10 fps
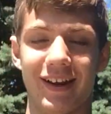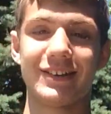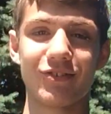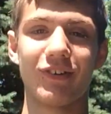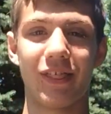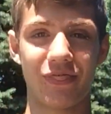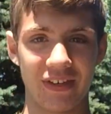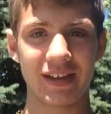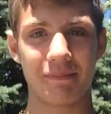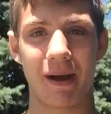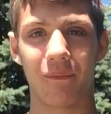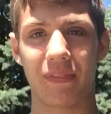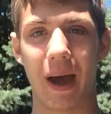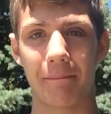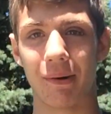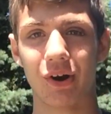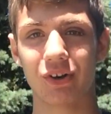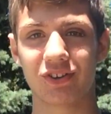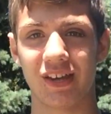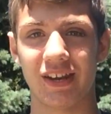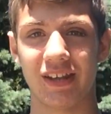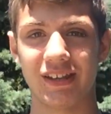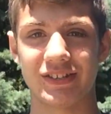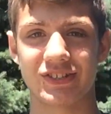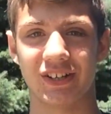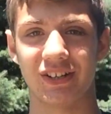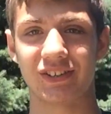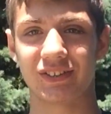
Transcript: I just want to think about that person and it's, uh,